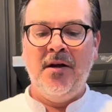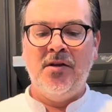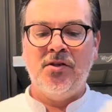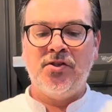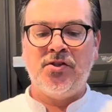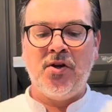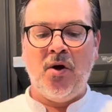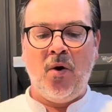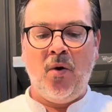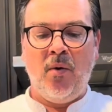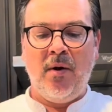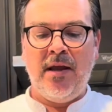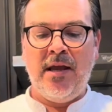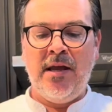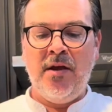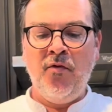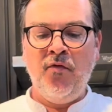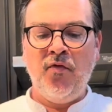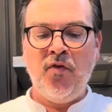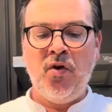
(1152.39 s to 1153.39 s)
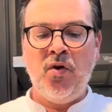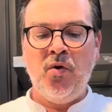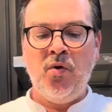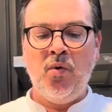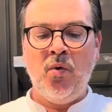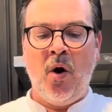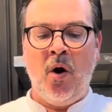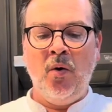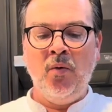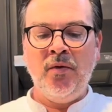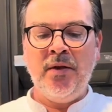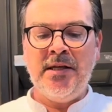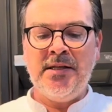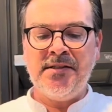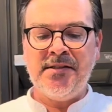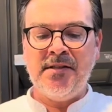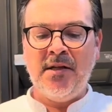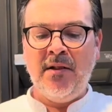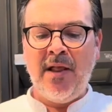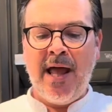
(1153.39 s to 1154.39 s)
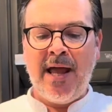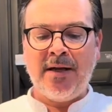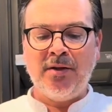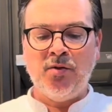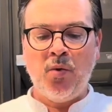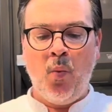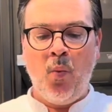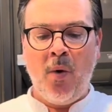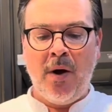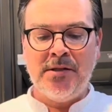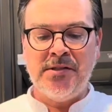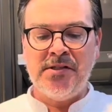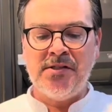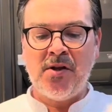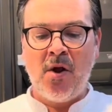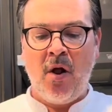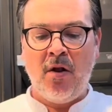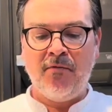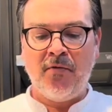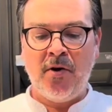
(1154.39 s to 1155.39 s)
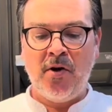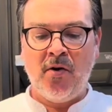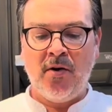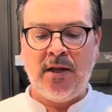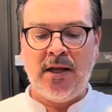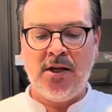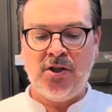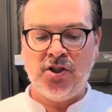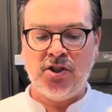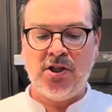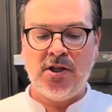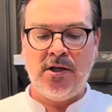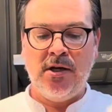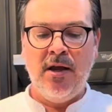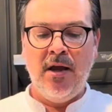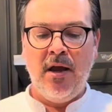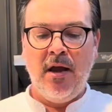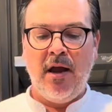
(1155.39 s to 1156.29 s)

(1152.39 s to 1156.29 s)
So if you only select one salt for your kitchen